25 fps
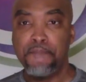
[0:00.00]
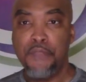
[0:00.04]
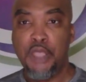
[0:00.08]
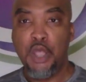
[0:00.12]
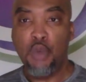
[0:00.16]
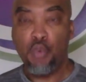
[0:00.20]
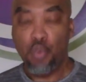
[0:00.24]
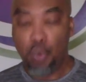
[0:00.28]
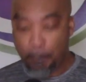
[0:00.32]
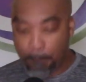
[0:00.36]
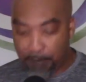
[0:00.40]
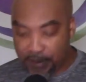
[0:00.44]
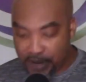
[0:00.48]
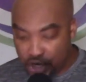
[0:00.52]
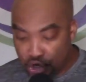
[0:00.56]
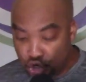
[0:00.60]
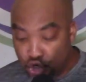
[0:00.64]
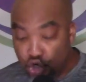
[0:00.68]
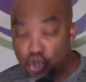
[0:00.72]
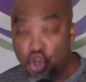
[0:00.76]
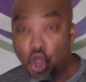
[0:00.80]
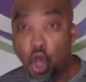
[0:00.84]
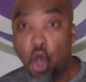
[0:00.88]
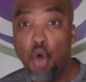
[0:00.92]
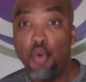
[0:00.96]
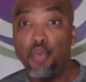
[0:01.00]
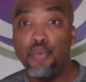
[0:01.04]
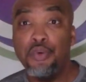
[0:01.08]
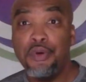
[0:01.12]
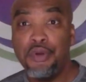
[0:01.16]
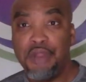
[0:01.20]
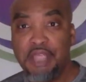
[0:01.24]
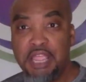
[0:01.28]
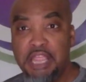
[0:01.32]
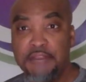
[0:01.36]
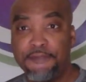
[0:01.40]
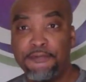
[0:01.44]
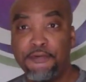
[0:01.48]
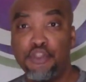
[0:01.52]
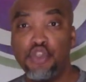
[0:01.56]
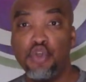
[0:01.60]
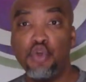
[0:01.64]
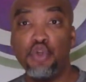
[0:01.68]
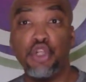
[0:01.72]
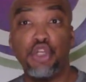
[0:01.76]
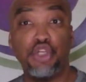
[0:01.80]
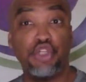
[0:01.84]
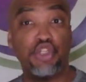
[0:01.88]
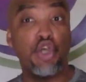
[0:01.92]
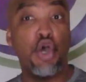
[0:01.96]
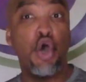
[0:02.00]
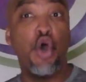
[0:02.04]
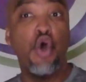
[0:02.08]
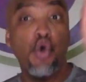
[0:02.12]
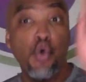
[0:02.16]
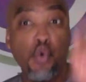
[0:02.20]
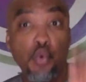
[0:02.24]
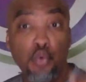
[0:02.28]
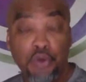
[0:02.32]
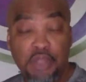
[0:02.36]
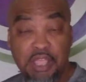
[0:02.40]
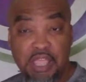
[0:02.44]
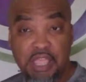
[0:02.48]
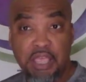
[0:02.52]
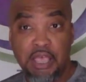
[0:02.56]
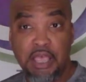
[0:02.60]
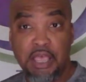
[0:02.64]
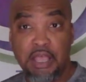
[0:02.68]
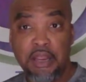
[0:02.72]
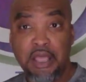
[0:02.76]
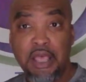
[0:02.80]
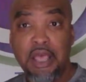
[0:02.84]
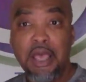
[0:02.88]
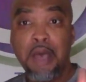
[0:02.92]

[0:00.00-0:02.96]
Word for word: It would be no need for you to tune in